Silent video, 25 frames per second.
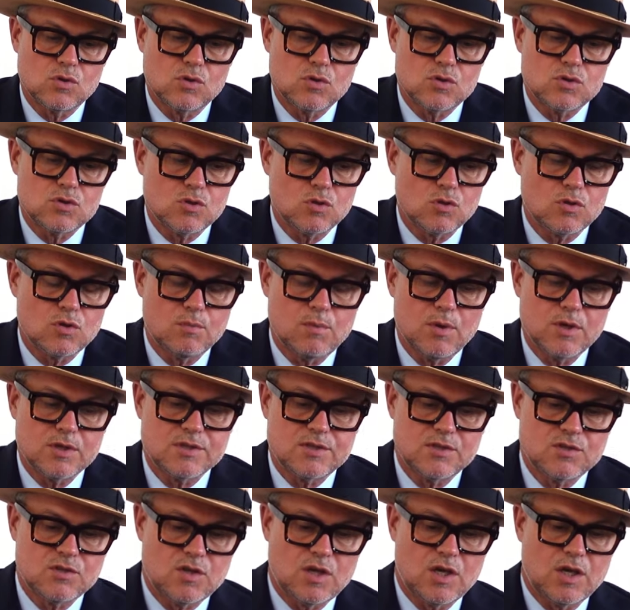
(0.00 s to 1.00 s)
So the
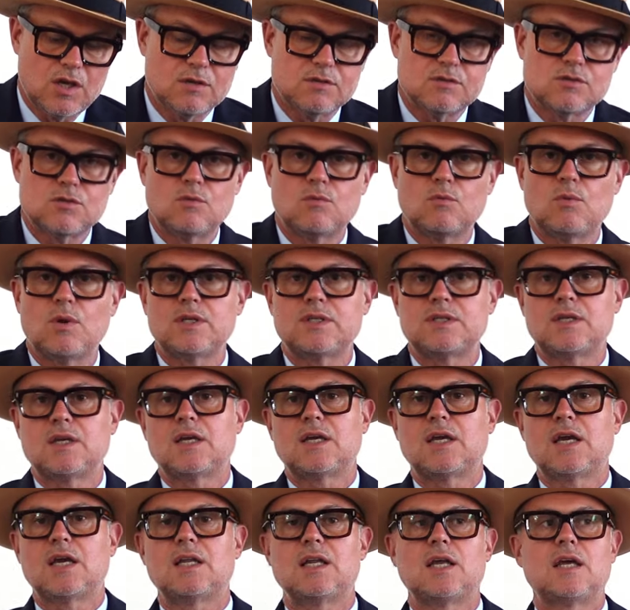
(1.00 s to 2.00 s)
box is here. So what I
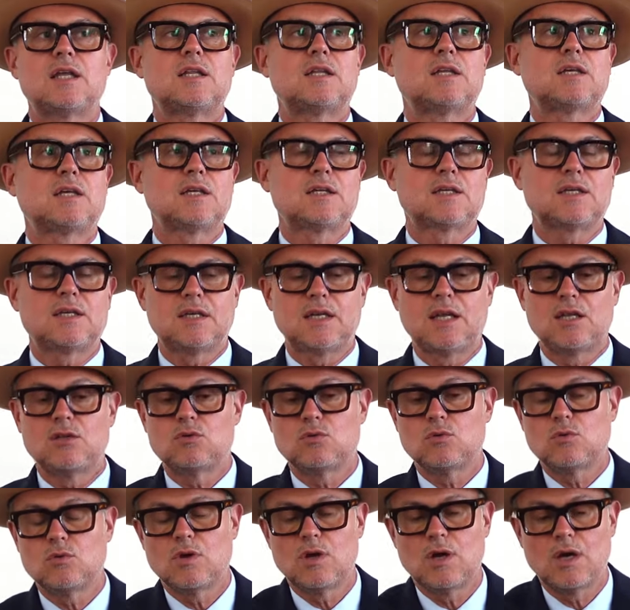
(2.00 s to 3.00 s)
can I, can, can I
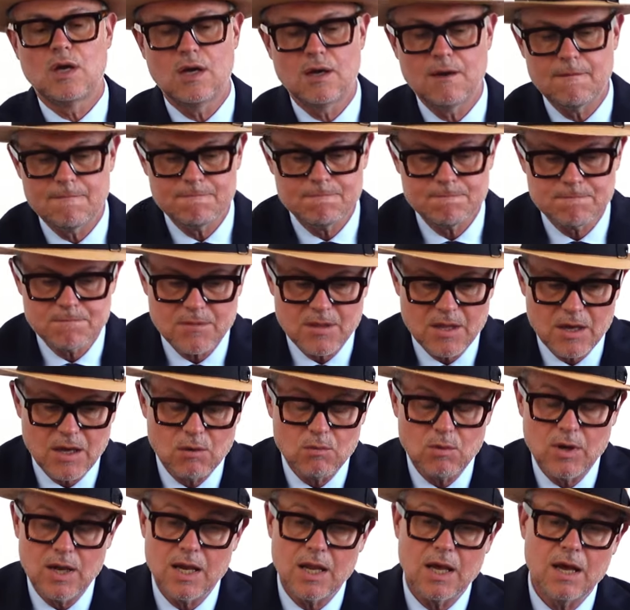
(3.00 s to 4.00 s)
do? Um, uh,
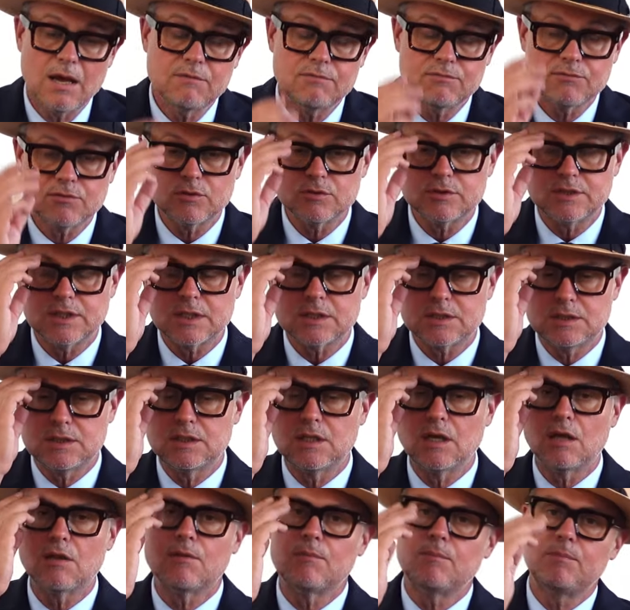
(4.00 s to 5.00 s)
well, I've
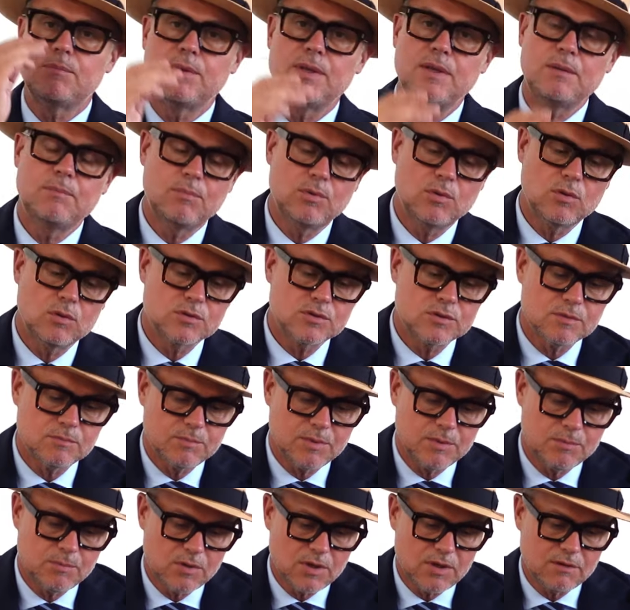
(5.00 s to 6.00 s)
contacted other people. Some
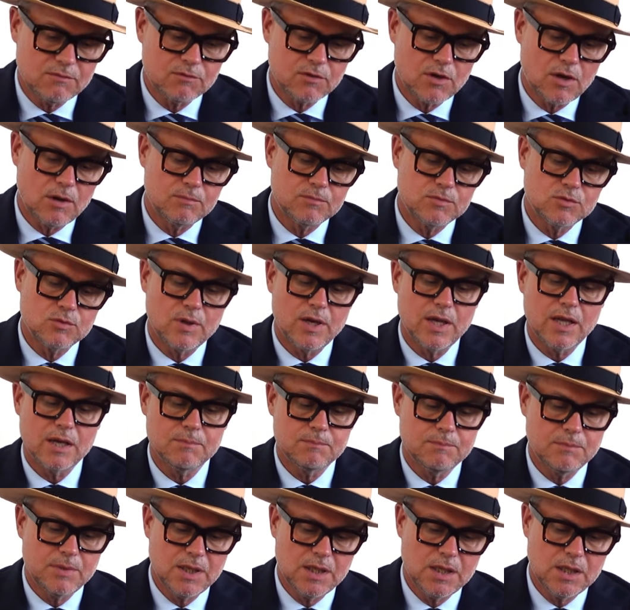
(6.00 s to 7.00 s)
people have come to
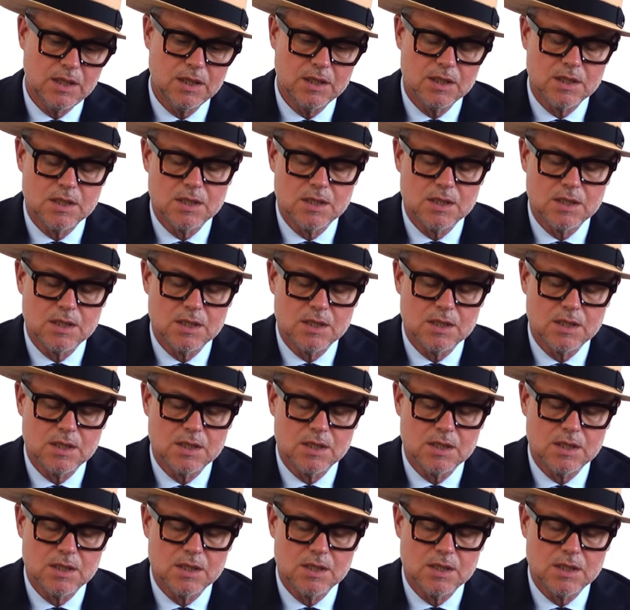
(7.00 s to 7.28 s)
help me.